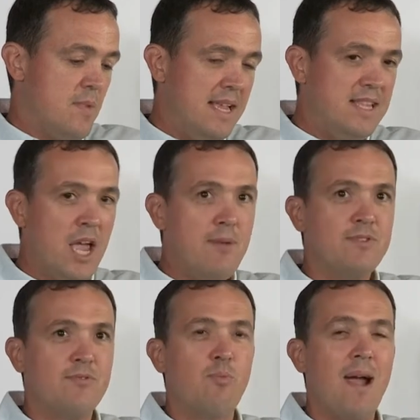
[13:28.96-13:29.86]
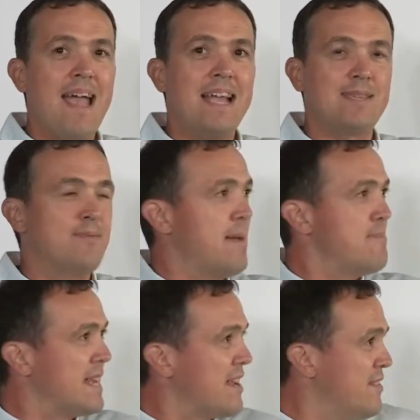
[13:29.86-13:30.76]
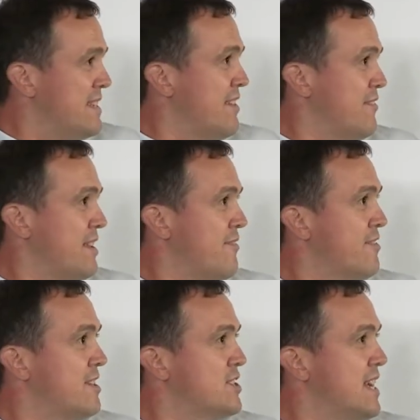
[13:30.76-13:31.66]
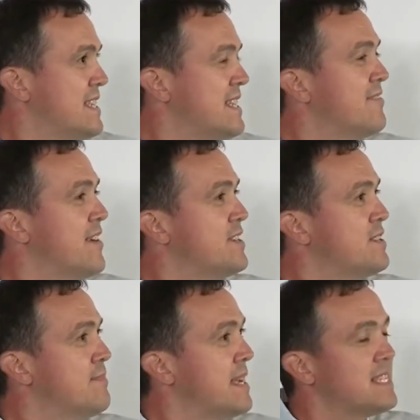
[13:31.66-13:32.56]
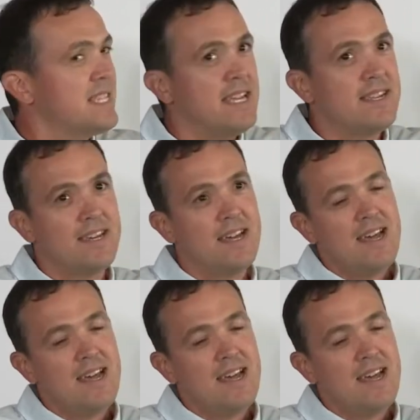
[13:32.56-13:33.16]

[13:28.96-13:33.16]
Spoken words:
In terms of where some of that meaningful differentiated innovation may sit,